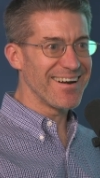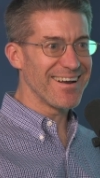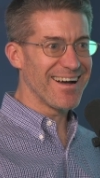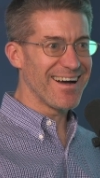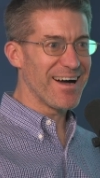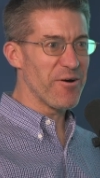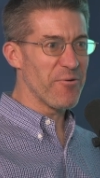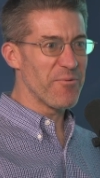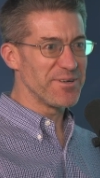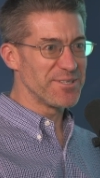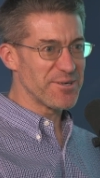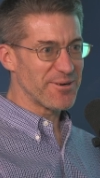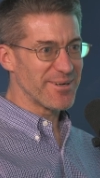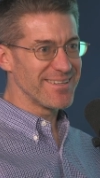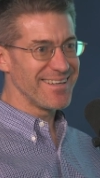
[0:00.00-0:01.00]
uh,
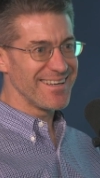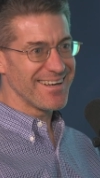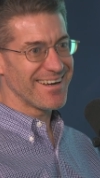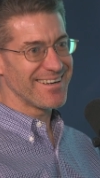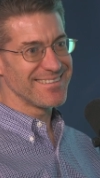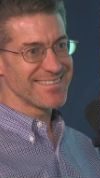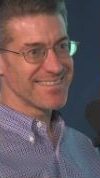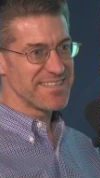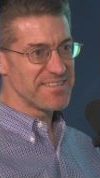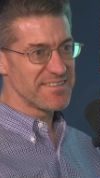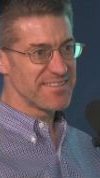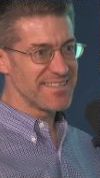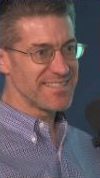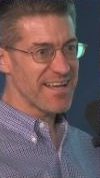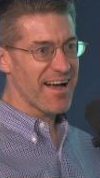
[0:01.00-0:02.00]
during the, uh, the
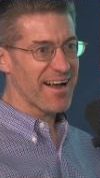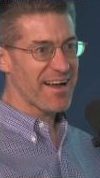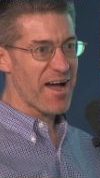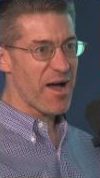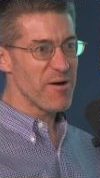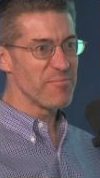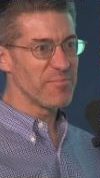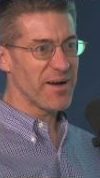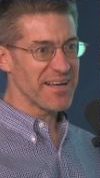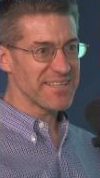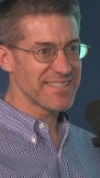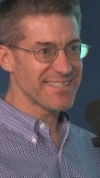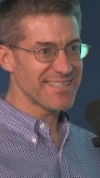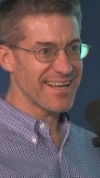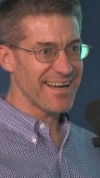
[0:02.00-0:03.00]
the dot com
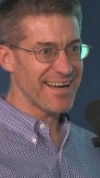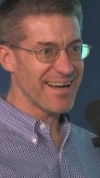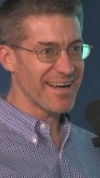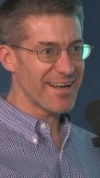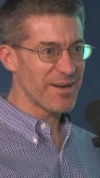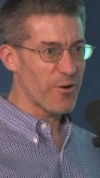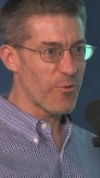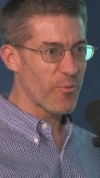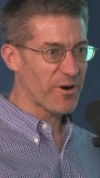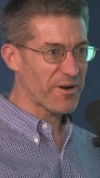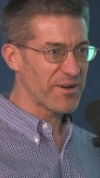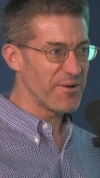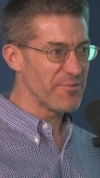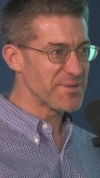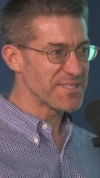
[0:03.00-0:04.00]
bust, uh, you know,
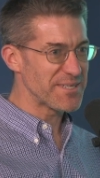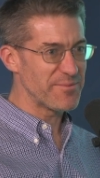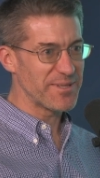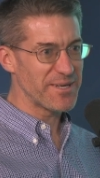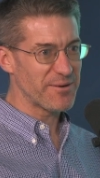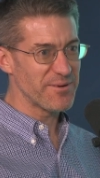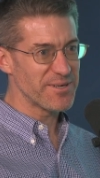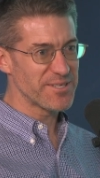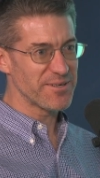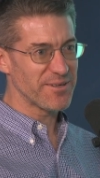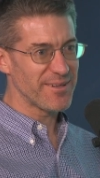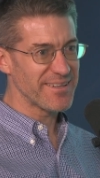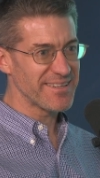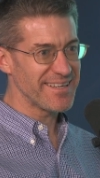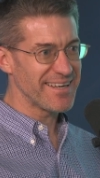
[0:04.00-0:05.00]
working with some of the original
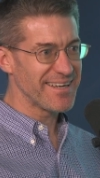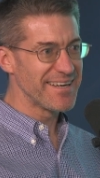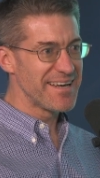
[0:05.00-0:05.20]
the uh,